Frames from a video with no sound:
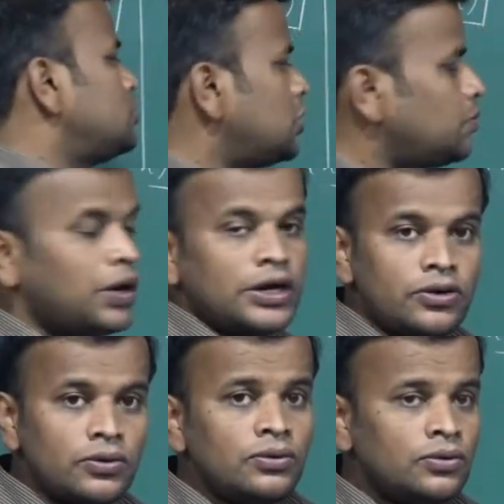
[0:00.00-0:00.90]
step I
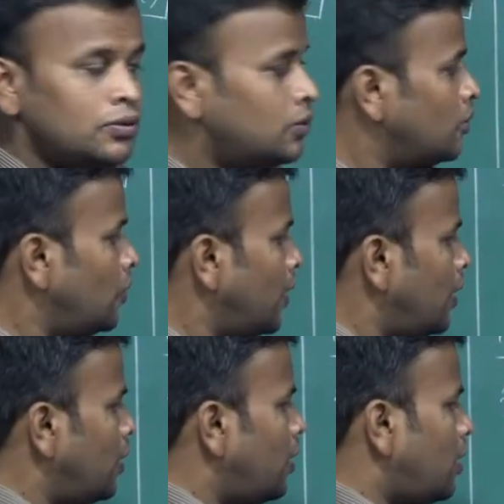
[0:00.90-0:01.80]
do.
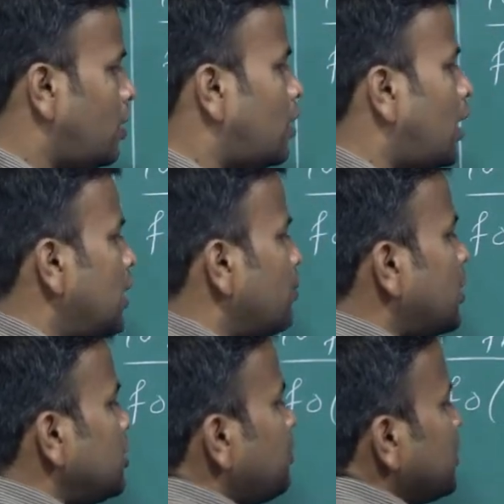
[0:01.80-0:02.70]
I
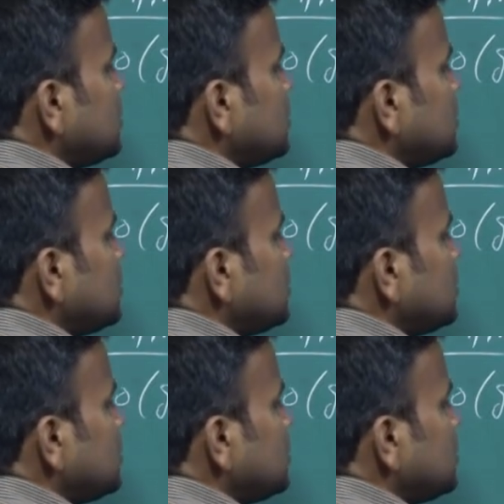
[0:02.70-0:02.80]
multiply